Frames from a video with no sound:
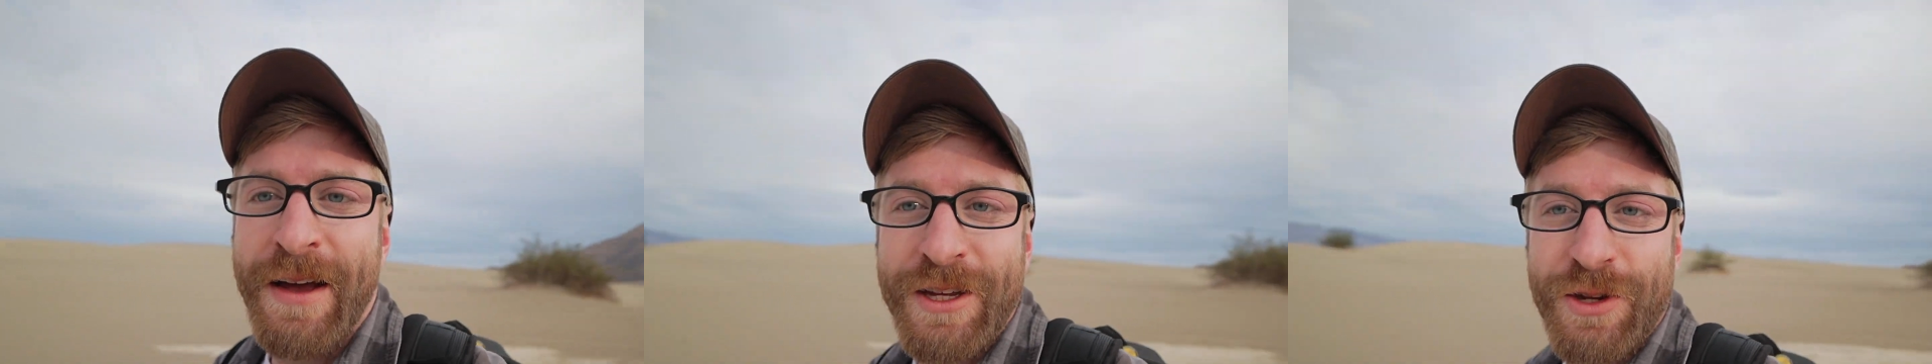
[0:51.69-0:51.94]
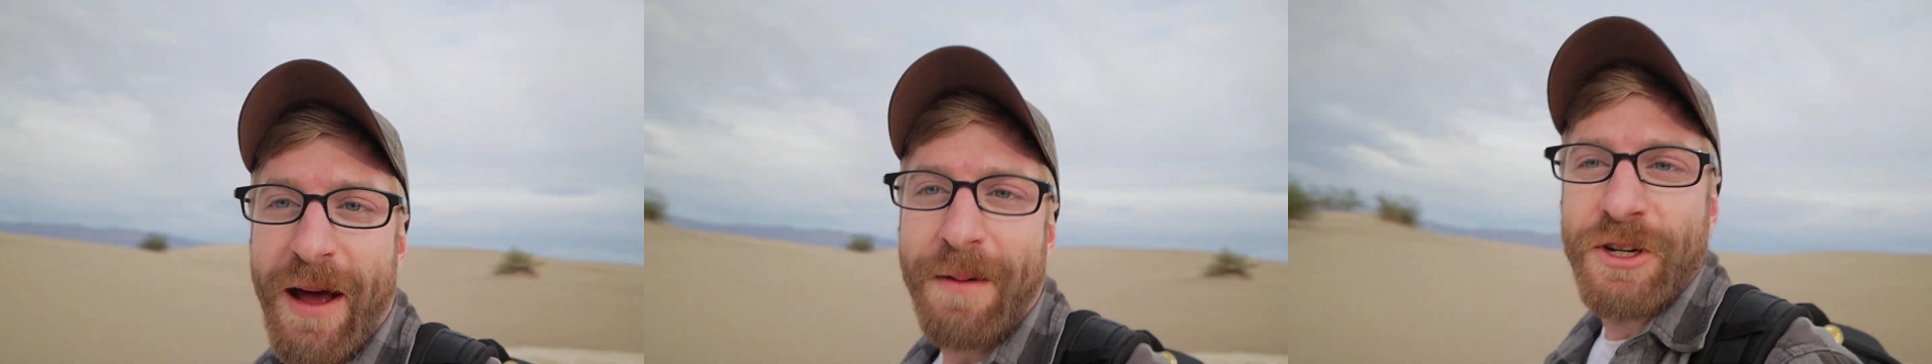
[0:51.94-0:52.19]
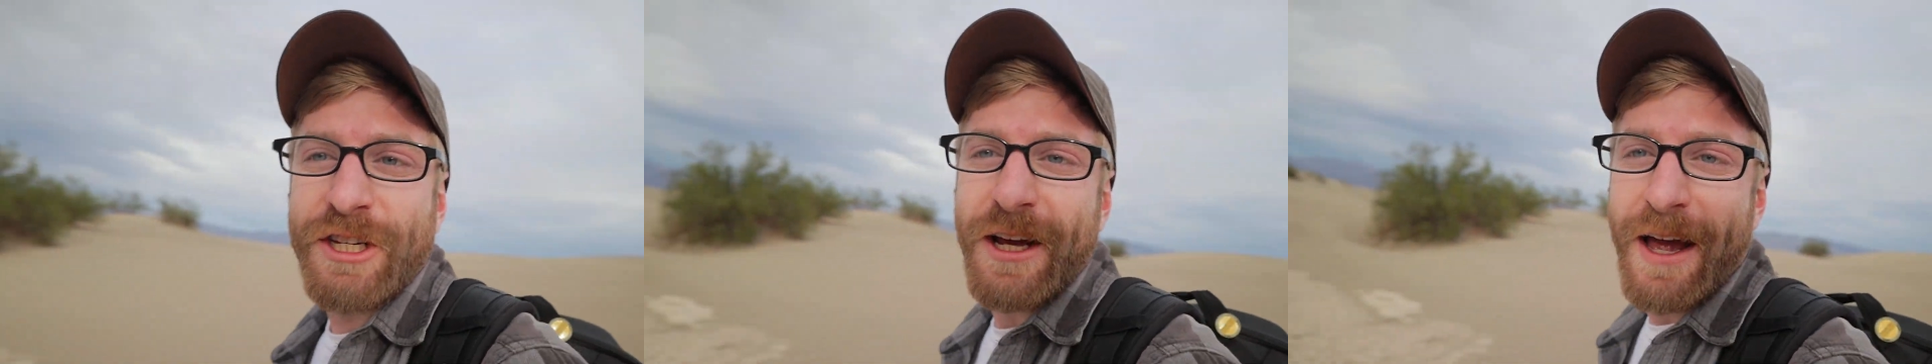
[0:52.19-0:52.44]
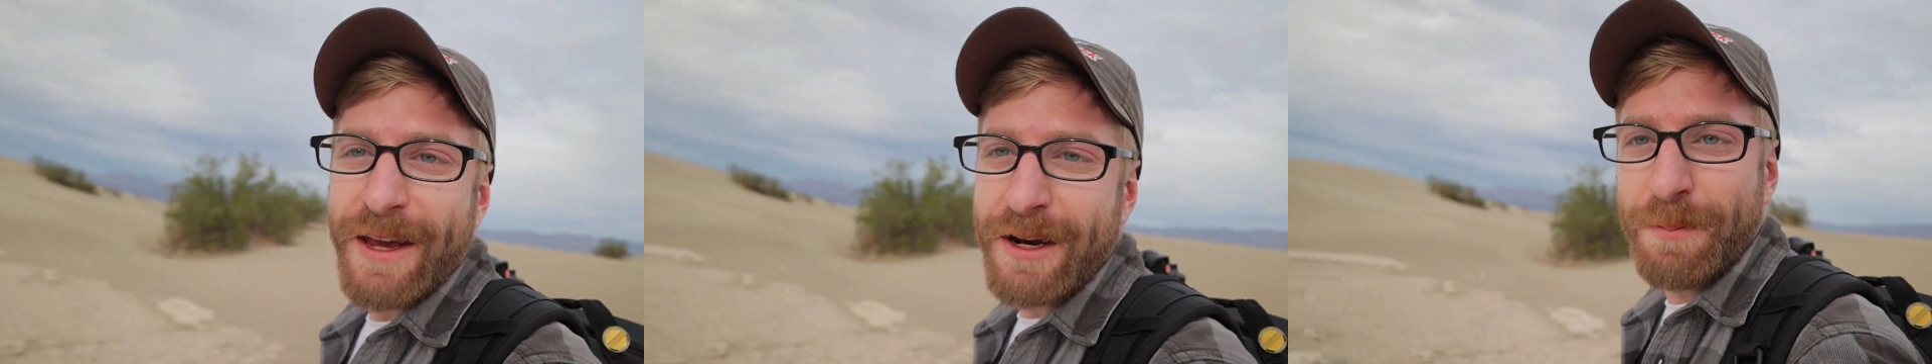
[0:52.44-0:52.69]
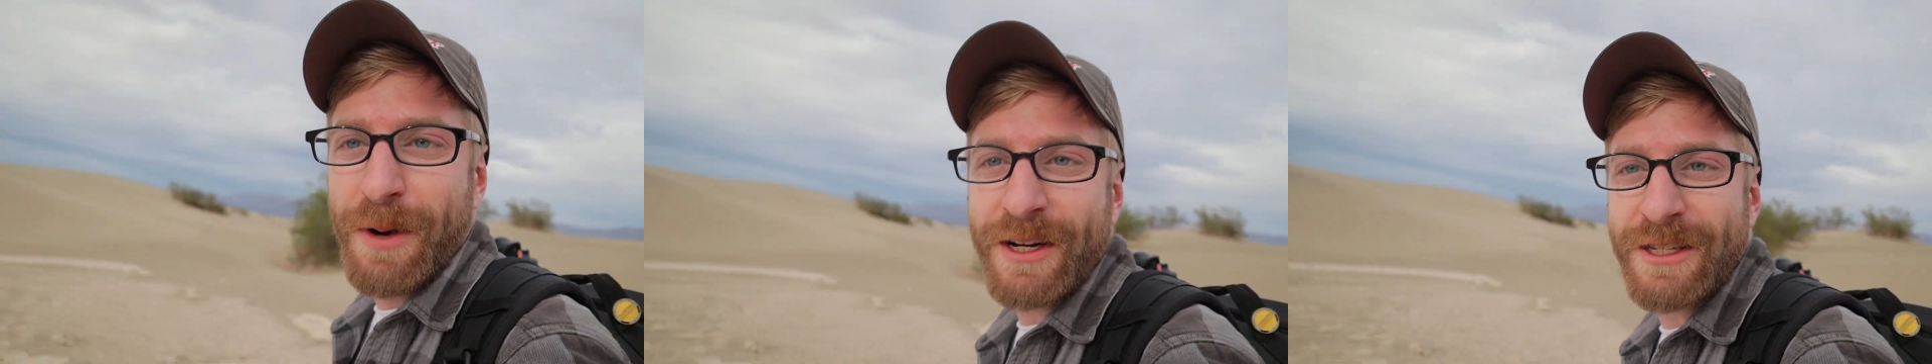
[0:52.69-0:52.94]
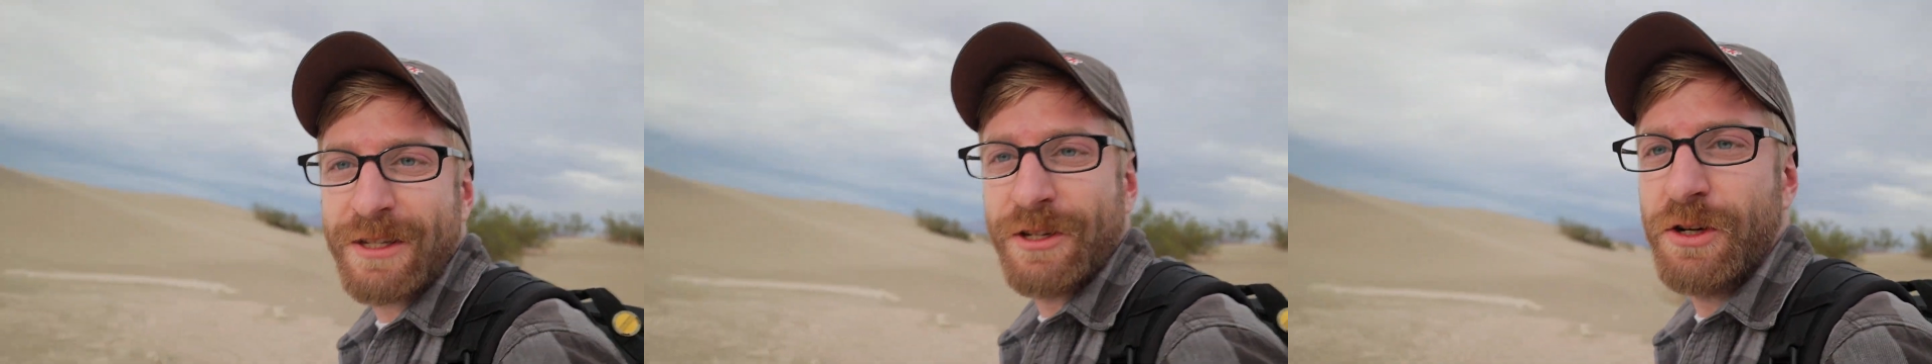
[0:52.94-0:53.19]
So now I'm just hiking
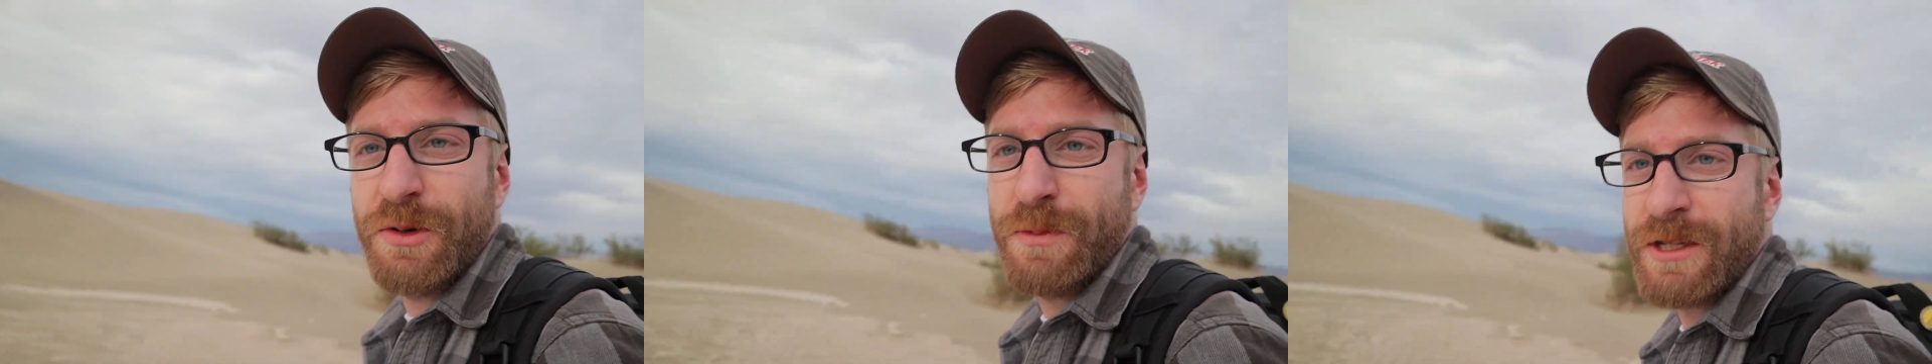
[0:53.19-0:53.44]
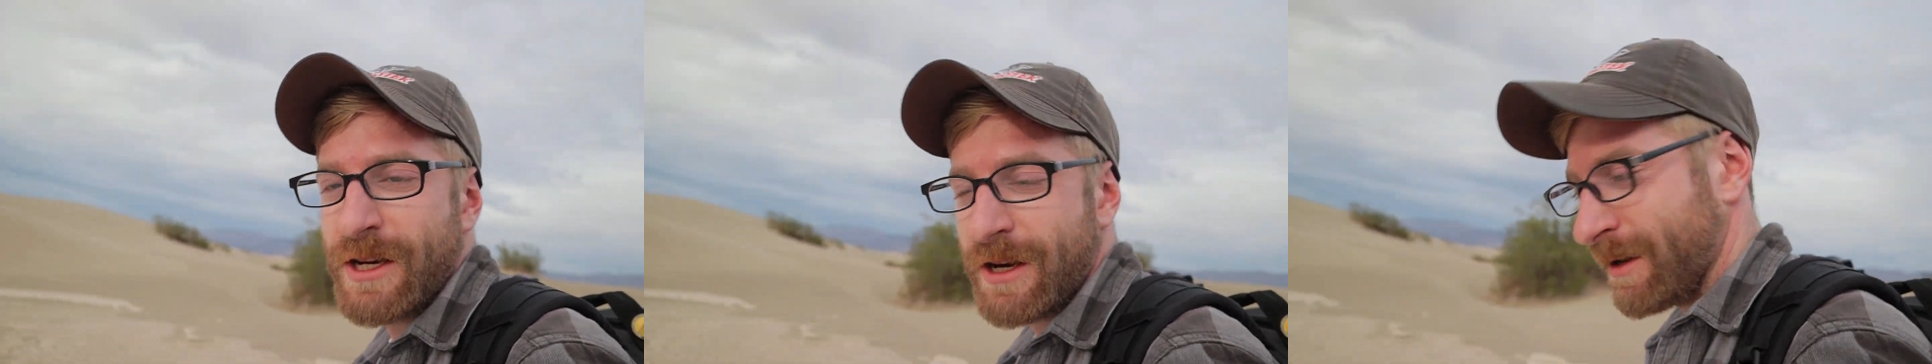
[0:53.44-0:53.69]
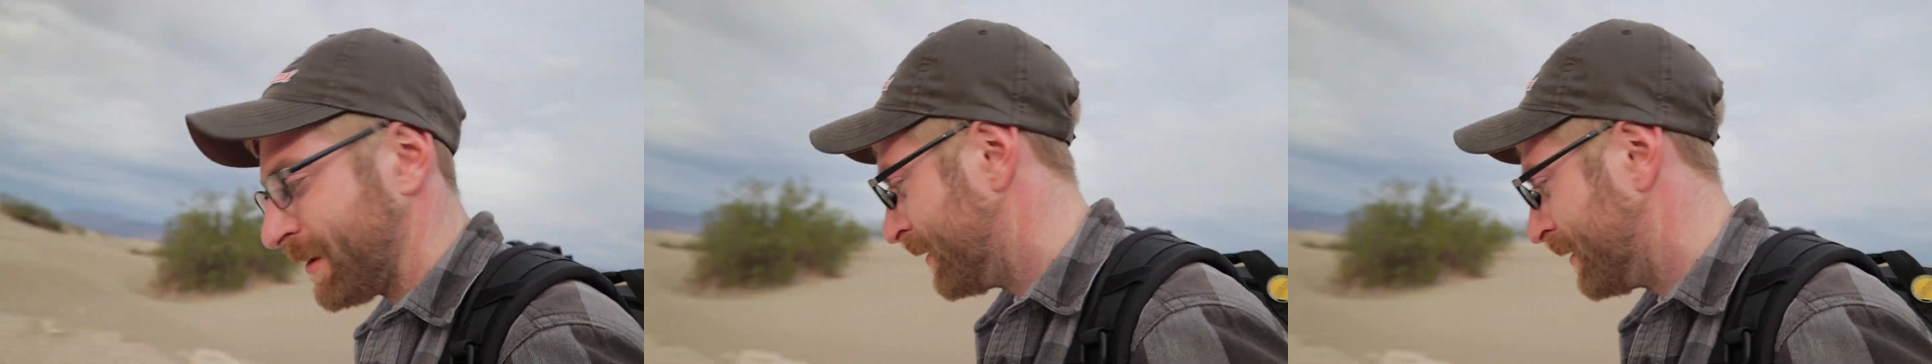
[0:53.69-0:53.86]
amongst the dunes here